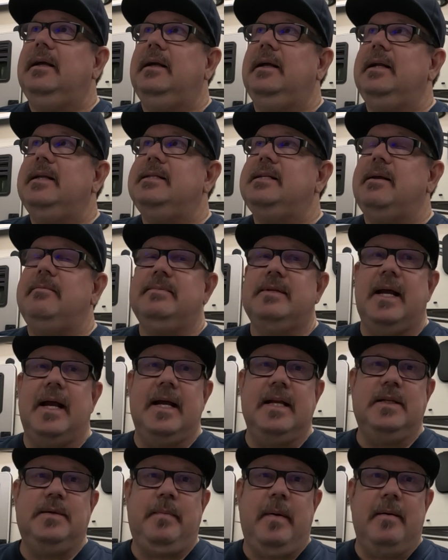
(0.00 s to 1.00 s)
it seems like
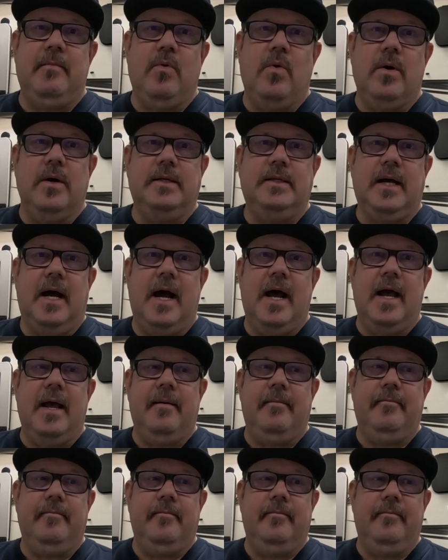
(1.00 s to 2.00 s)
I spend more
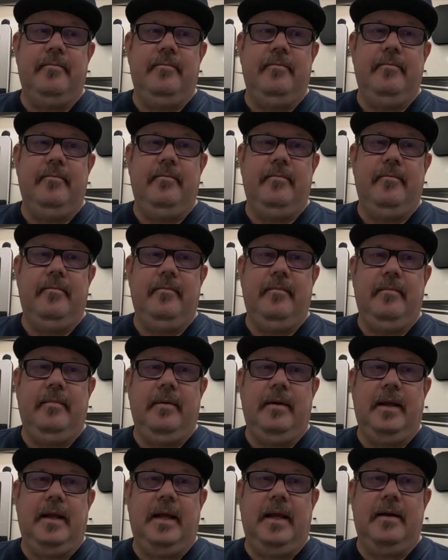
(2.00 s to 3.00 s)
time
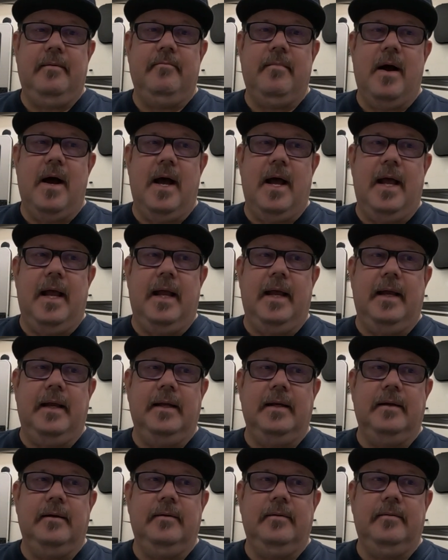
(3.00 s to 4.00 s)
in
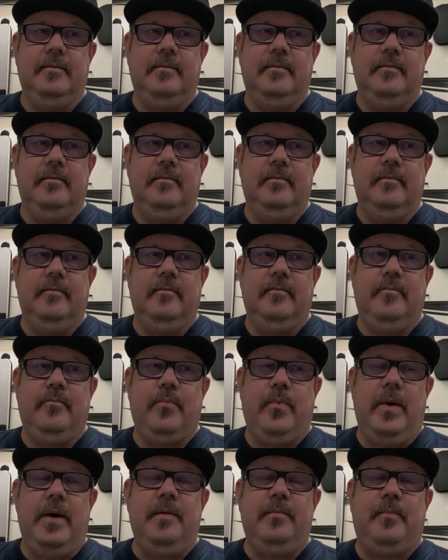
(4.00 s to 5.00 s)
my
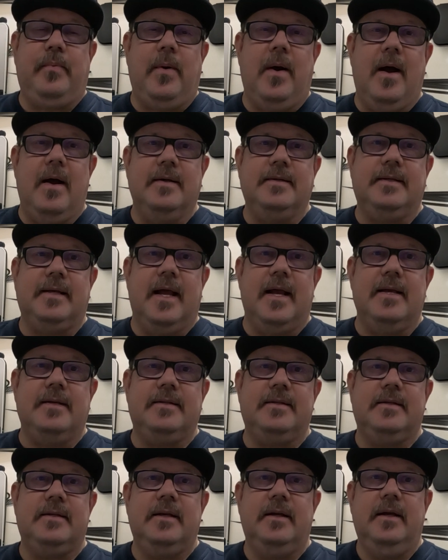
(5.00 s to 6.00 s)
print
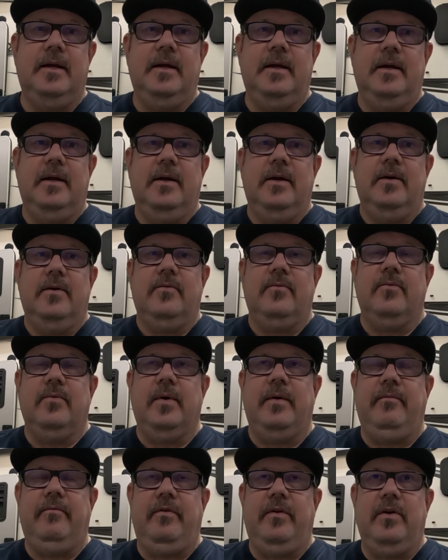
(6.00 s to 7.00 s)
process
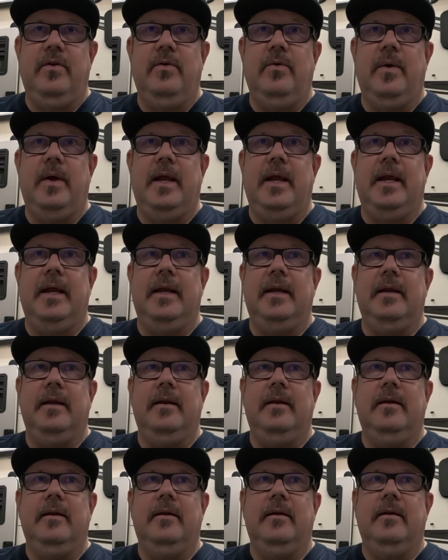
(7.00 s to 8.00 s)

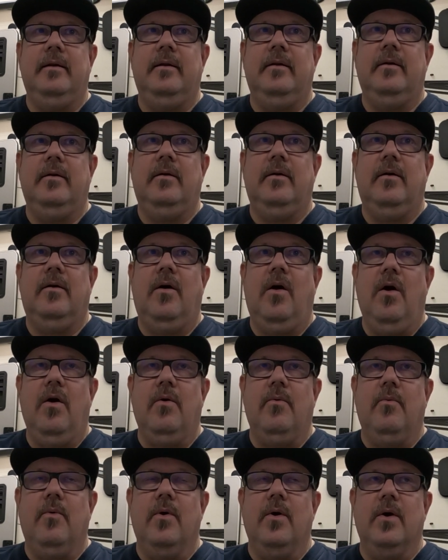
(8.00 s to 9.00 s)
reviewing
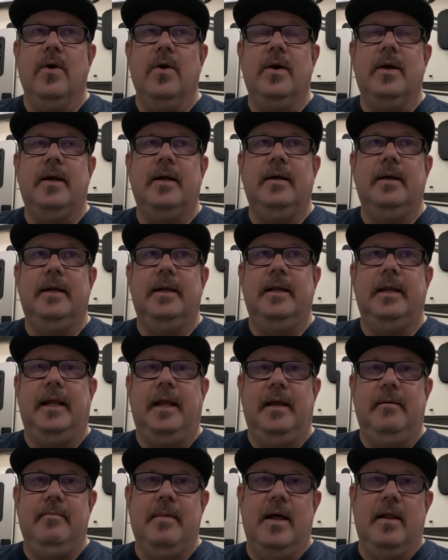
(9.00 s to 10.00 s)
artwork and
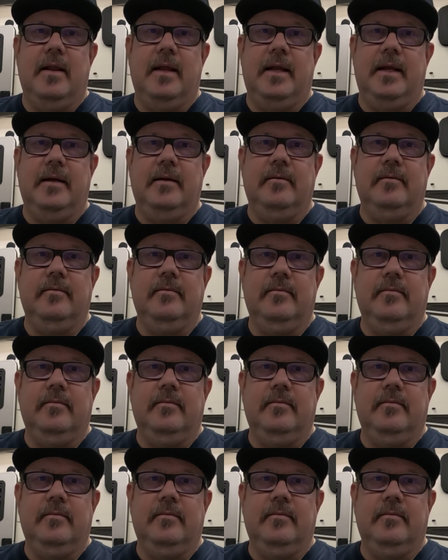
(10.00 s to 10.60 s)
emailing